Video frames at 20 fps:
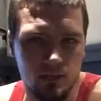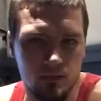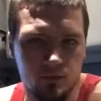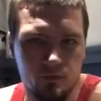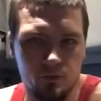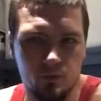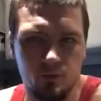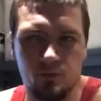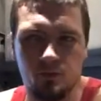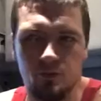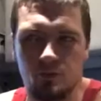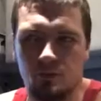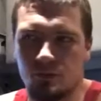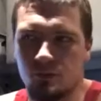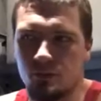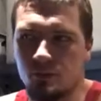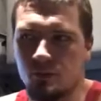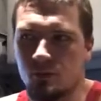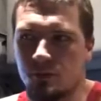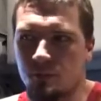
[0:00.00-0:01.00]
fuel,
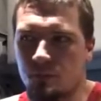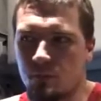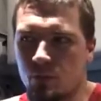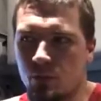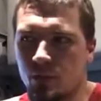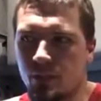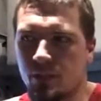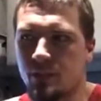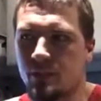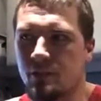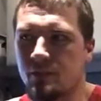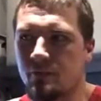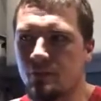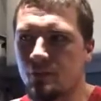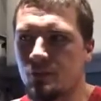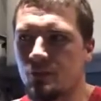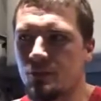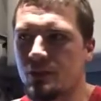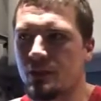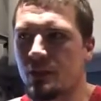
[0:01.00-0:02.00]
planning your
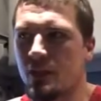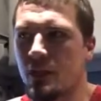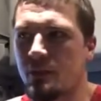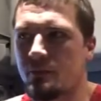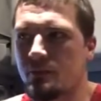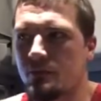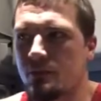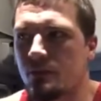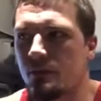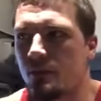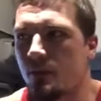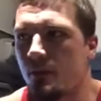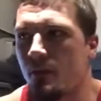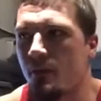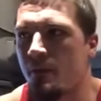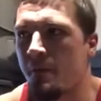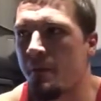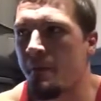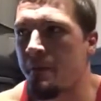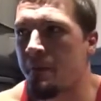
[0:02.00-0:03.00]
fuel stops,
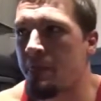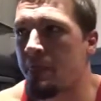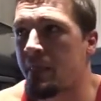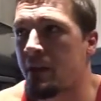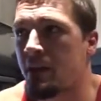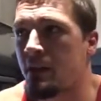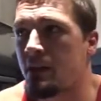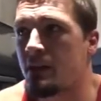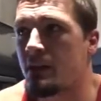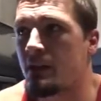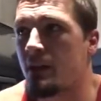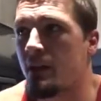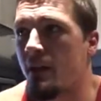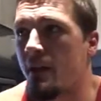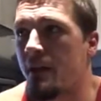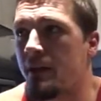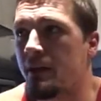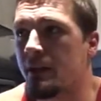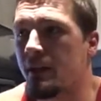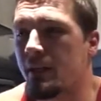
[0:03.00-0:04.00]

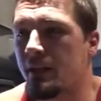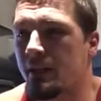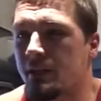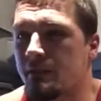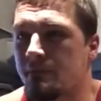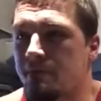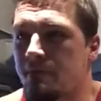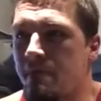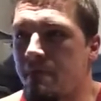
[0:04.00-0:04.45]
like,